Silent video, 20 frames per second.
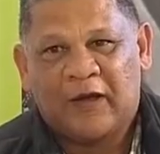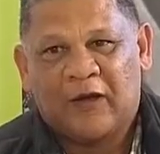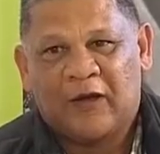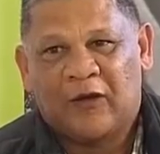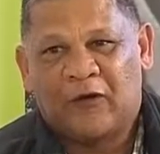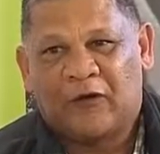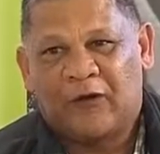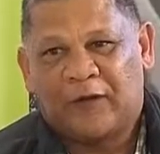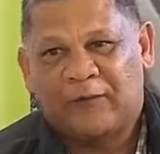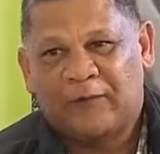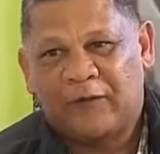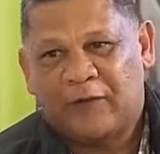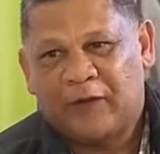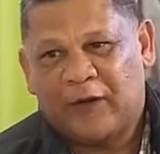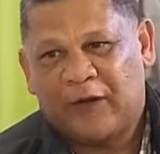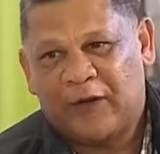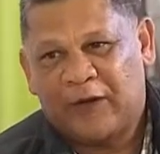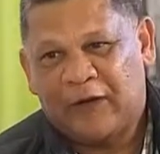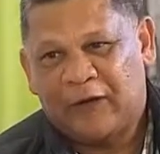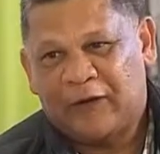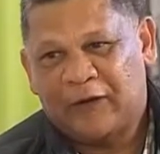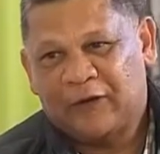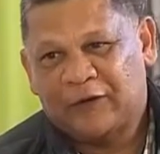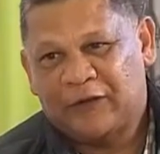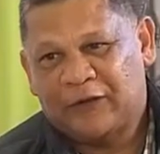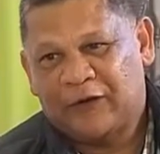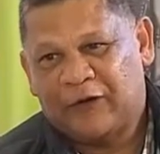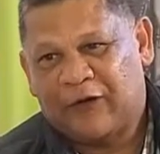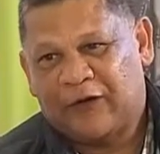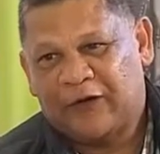Look, let me quickly,
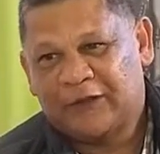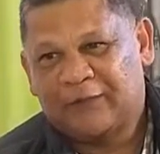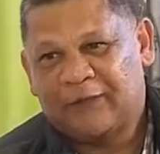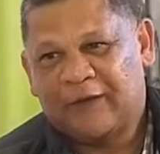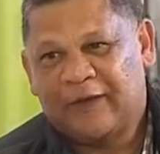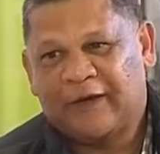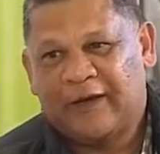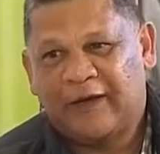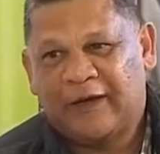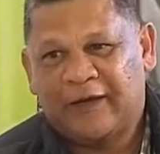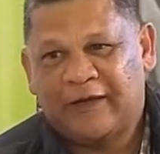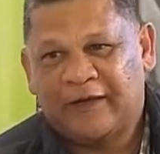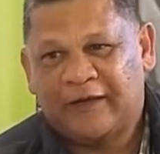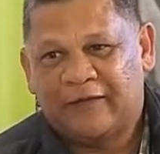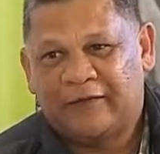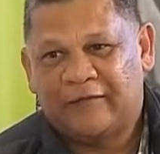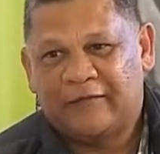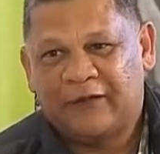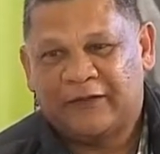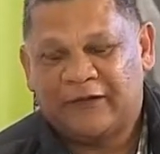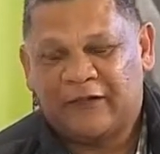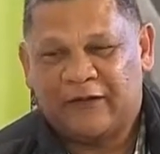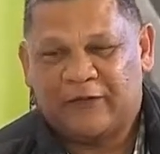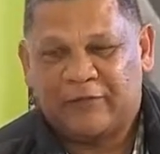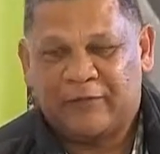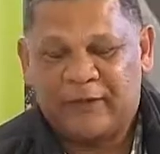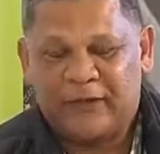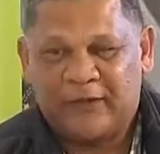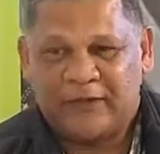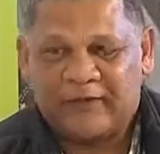you asked me earlier the vision of
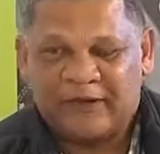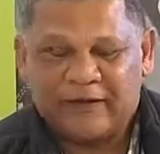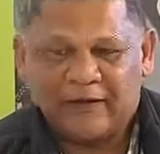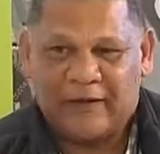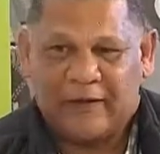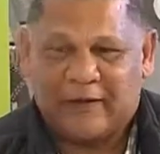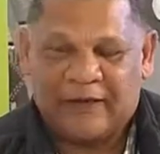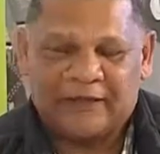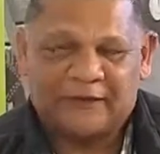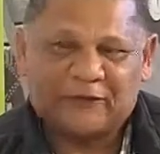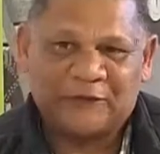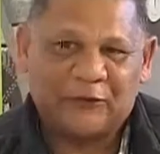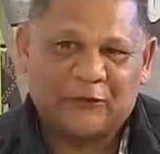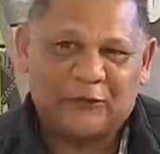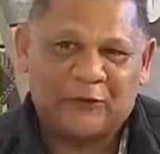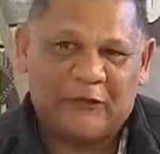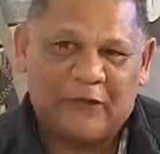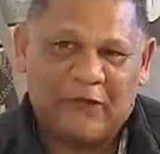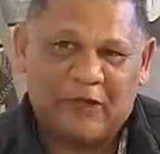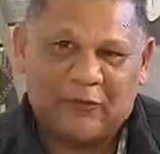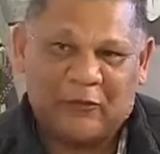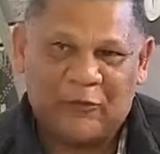Beacon Hill High School and